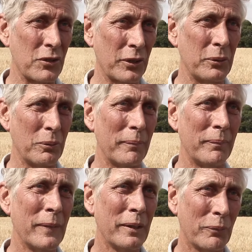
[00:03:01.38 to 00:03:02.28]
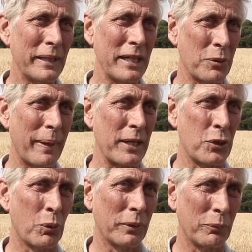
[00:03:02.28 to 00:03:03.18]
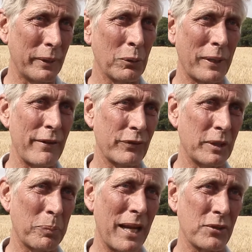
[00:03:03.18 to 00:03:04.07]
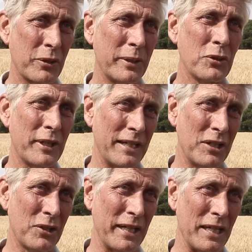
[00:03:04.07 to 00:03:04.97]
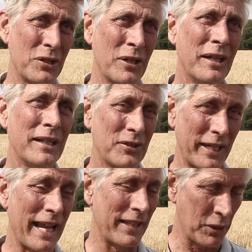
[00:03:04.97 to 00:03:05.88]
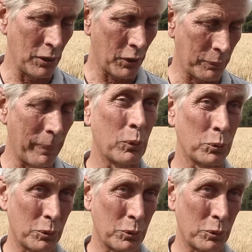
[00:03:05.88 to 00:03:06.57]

to make sure that we look after the plant so it doesn't get disease, to get this nice bold